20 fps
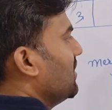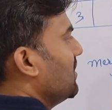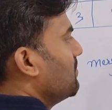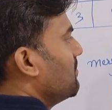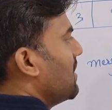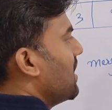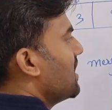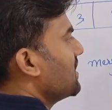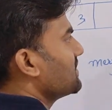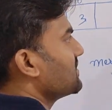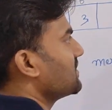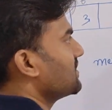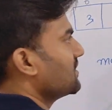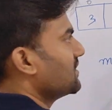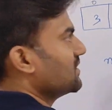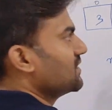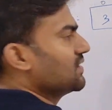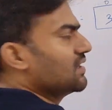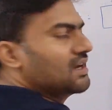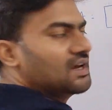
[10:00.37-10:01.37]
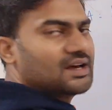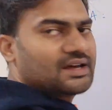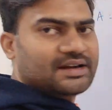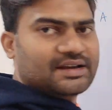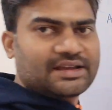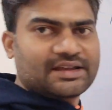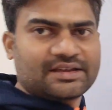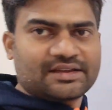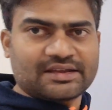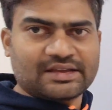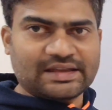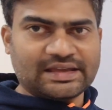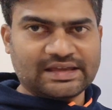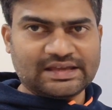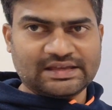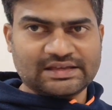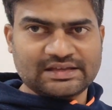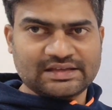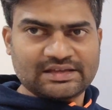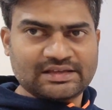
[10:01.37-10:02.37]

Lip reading: we pass array A,